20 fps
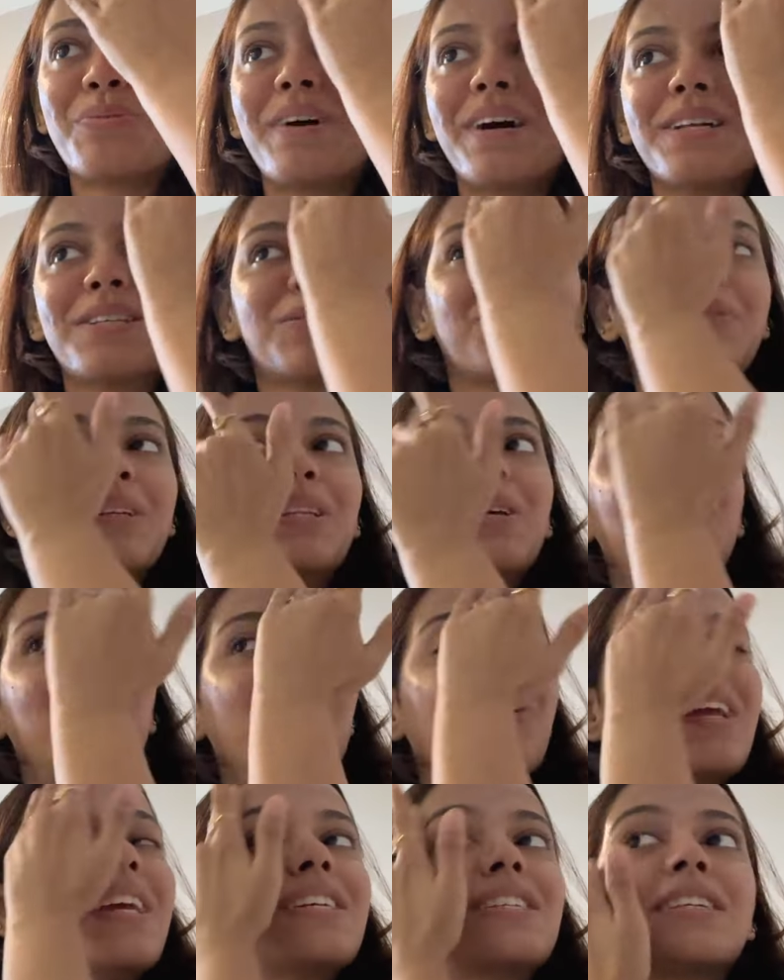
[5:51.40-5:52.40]
much, but the
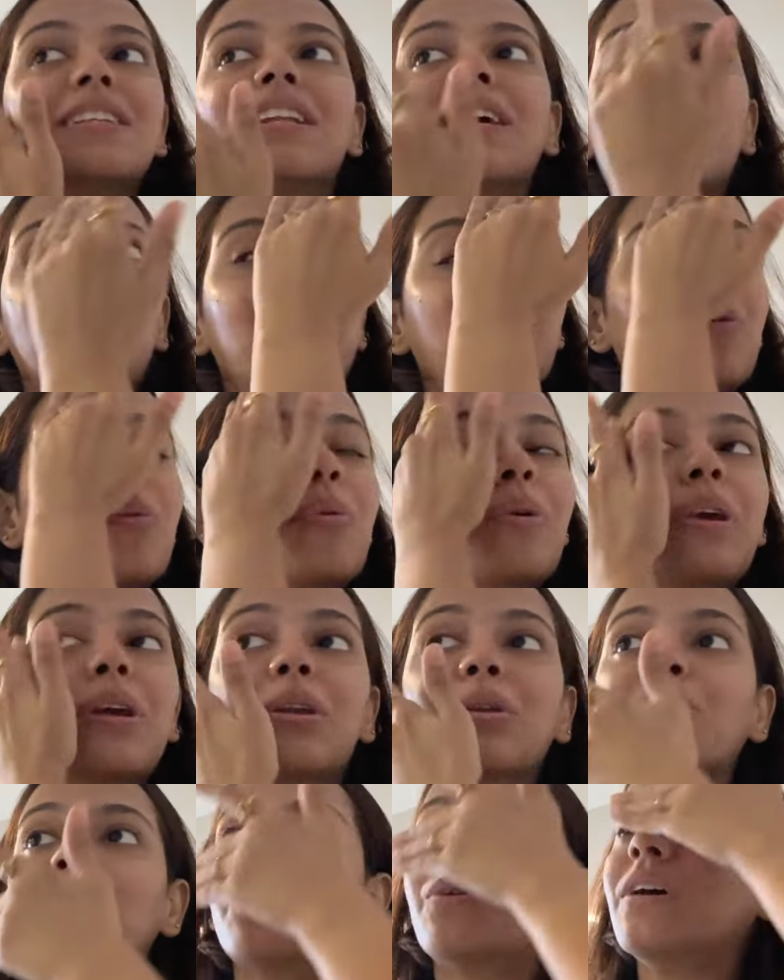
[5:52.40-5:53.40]
location that I'm
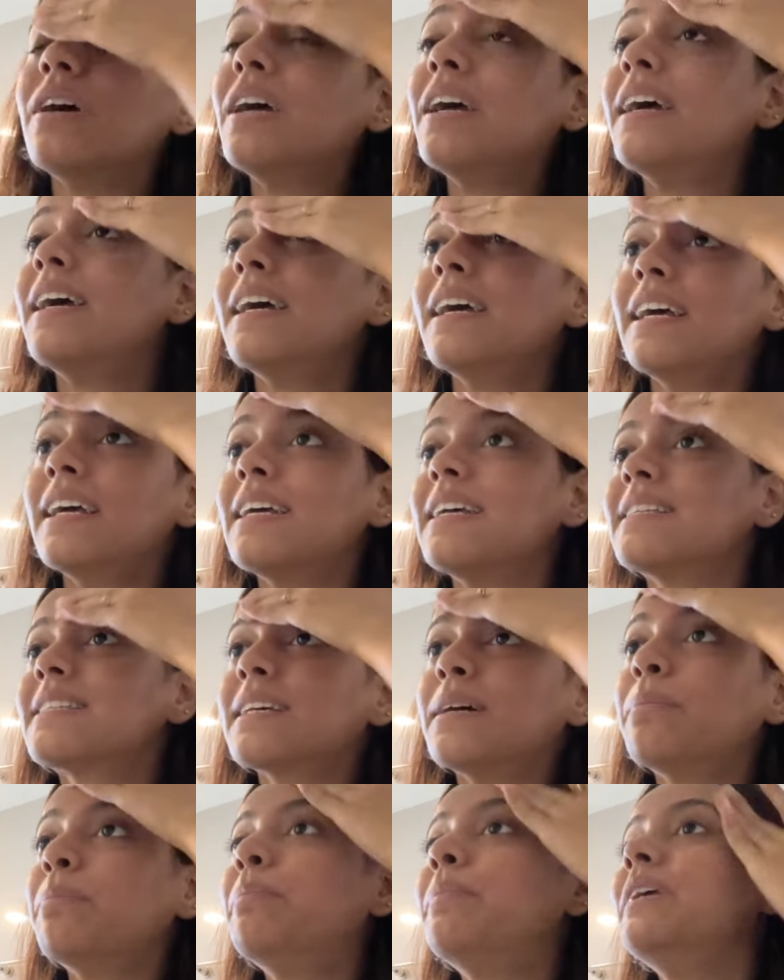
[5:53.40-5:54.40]
going to
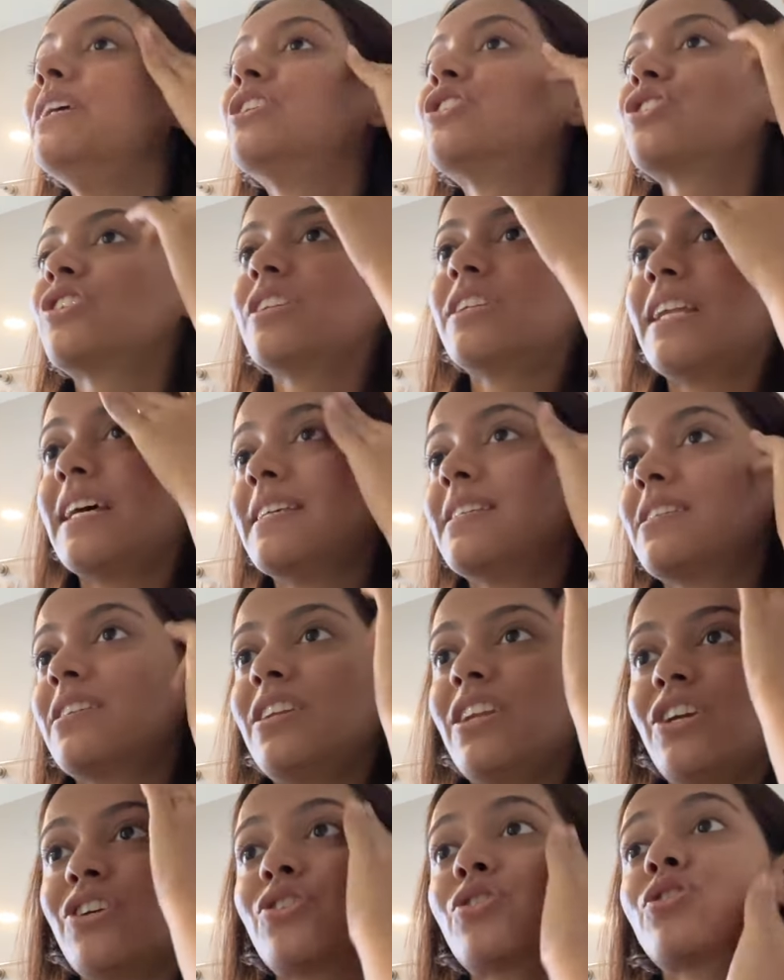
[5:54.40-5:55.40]
is a beach
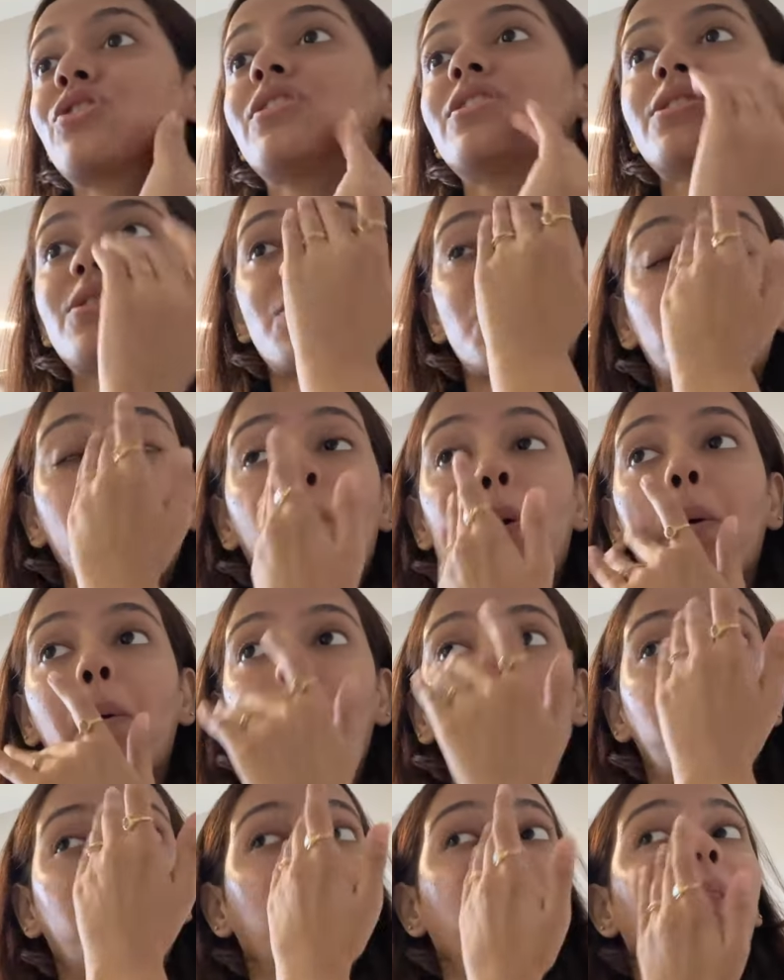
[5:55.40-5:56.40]
destination. So
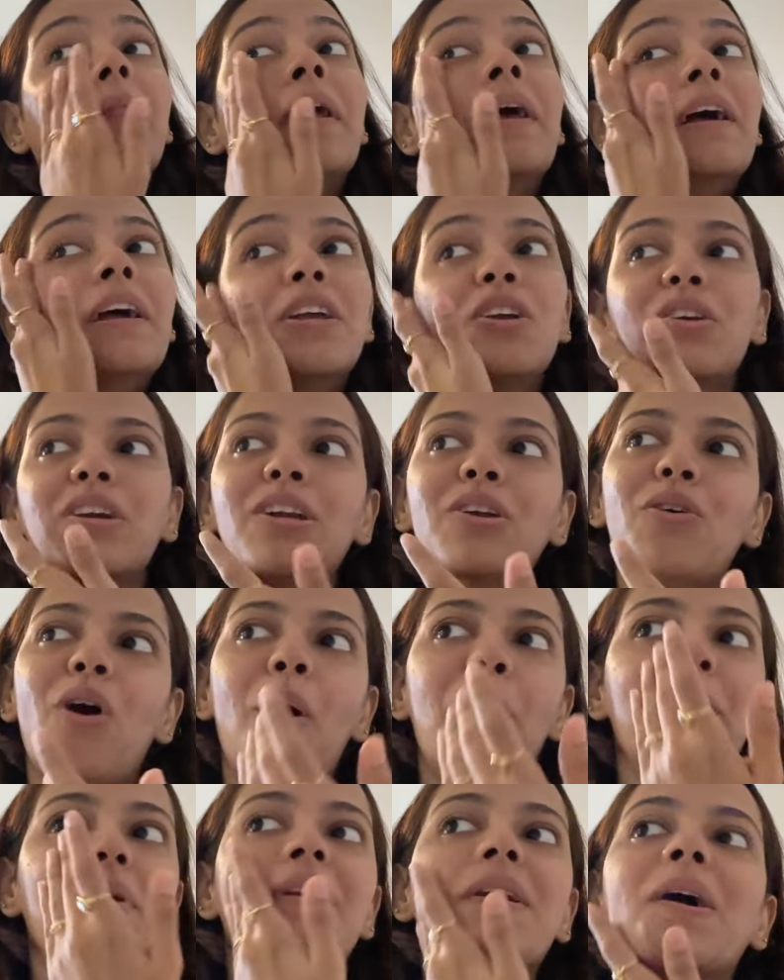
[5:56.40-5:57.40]
you can
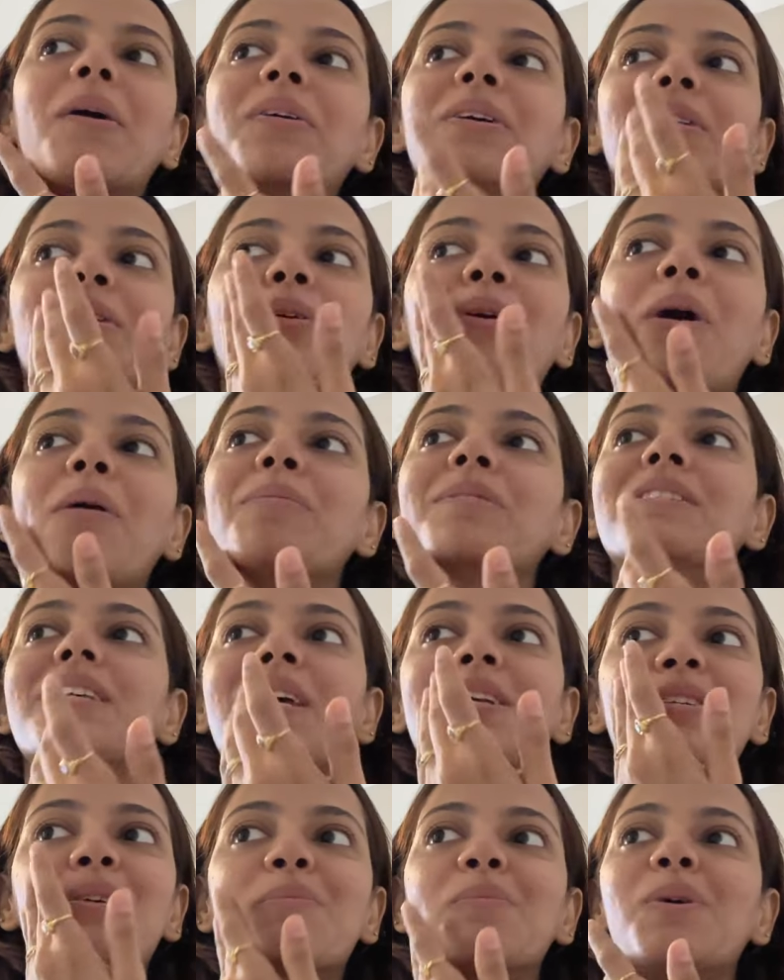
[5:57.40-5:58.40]
comment down in the comment
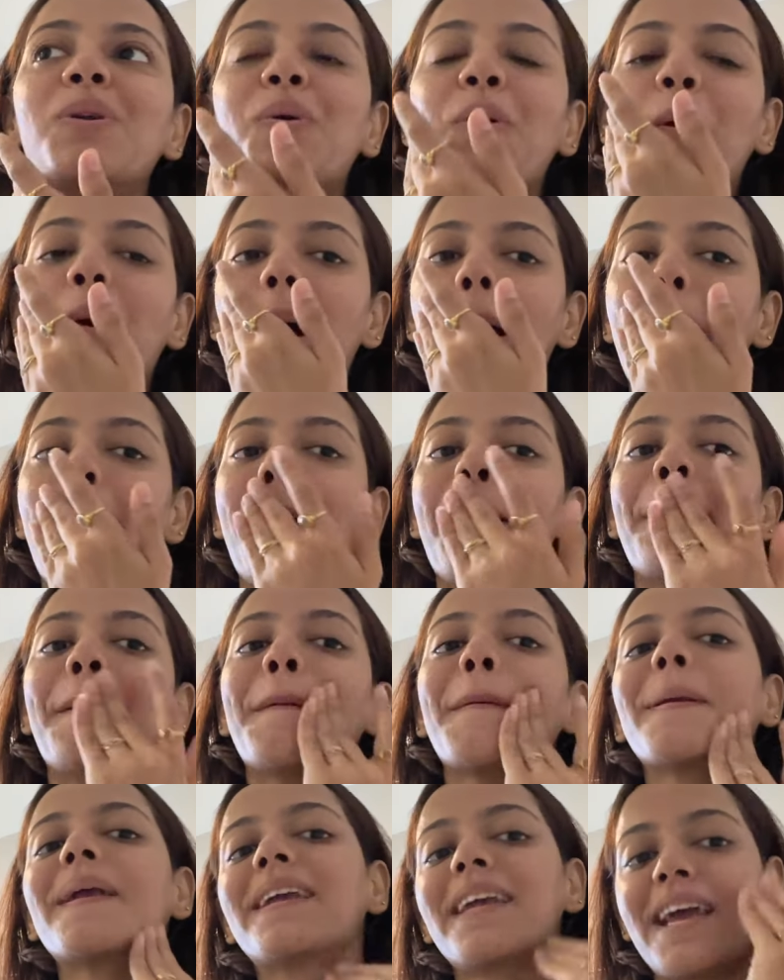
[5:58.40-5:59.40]
section below
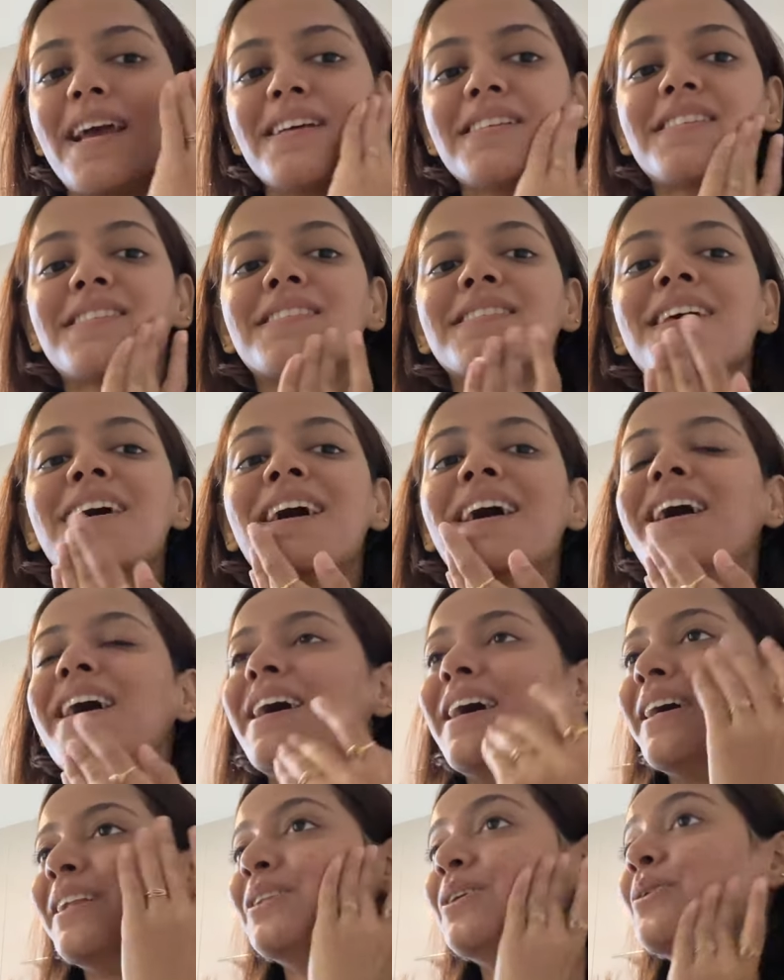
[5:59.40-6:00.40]
and guess
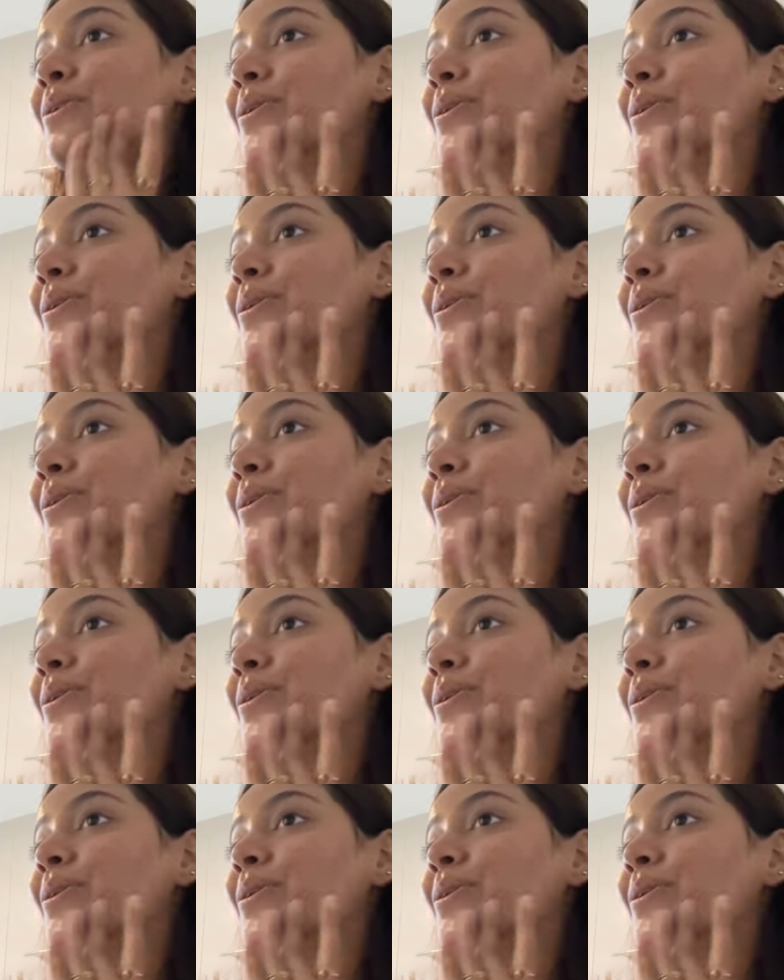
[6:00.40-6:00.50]
the